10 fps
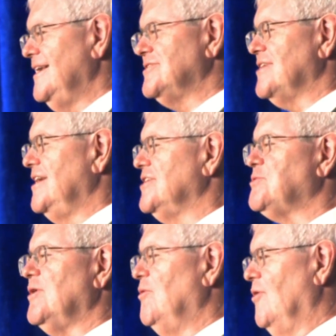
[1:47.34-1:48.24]
I just
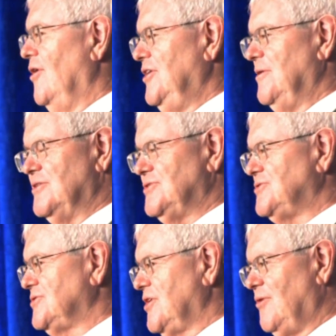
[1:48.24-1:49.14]
want to warn you, because this
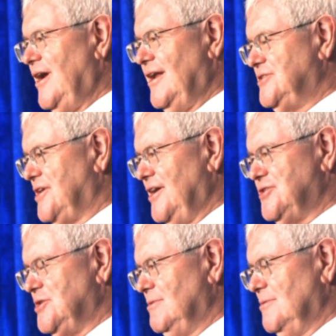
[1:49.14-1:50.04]
is a great
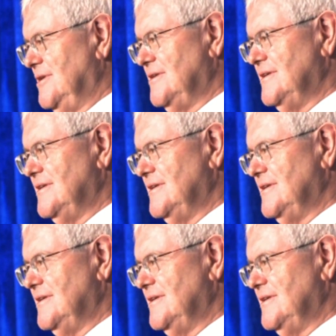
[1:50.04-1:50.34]
educational moment.